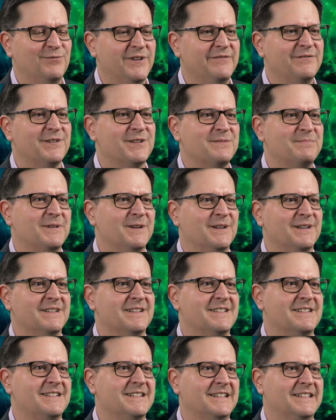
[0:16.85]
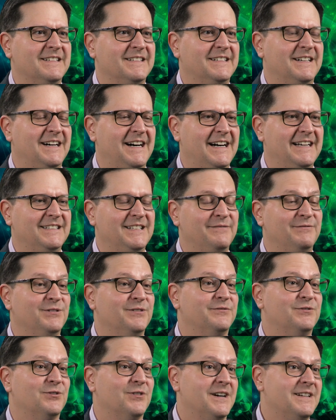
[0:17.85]
we've experienced a high level
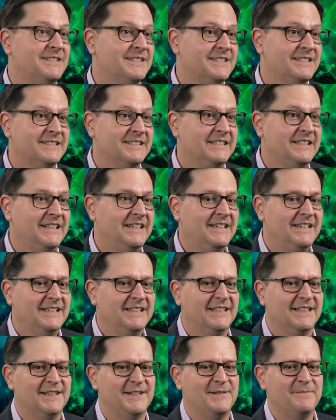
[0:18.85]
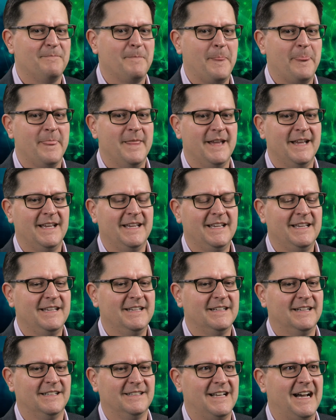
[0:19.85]
of trust.
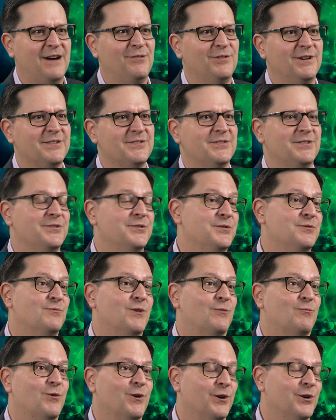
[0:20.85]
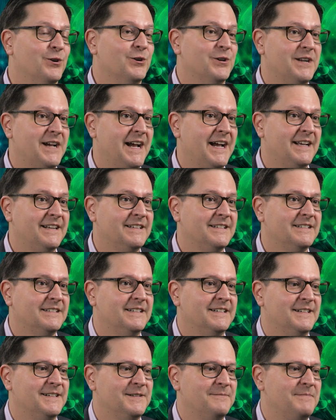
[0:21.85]
They allow us to do what we're good at,
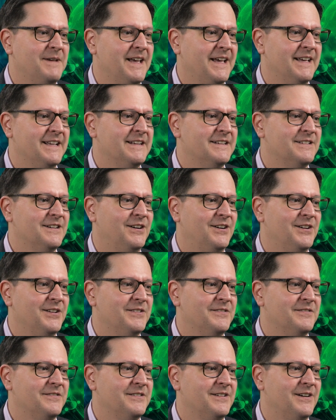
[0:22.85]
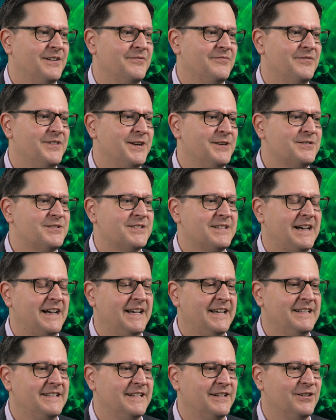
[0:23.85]
and on their
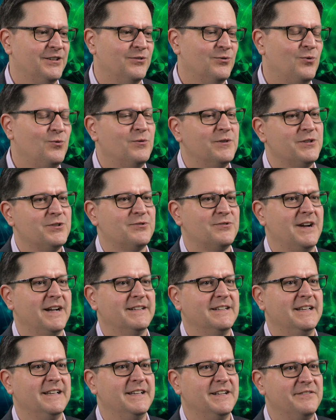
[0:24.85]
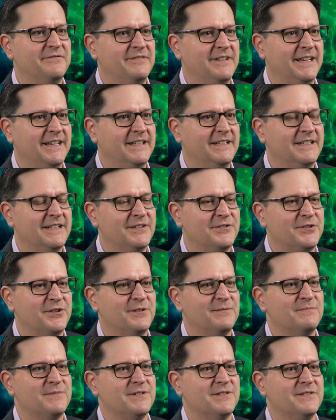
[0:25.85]
side, they're always trying to innovate in
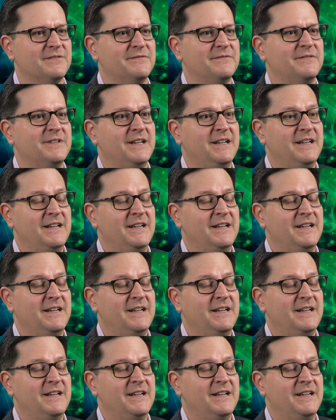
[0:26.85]
terms of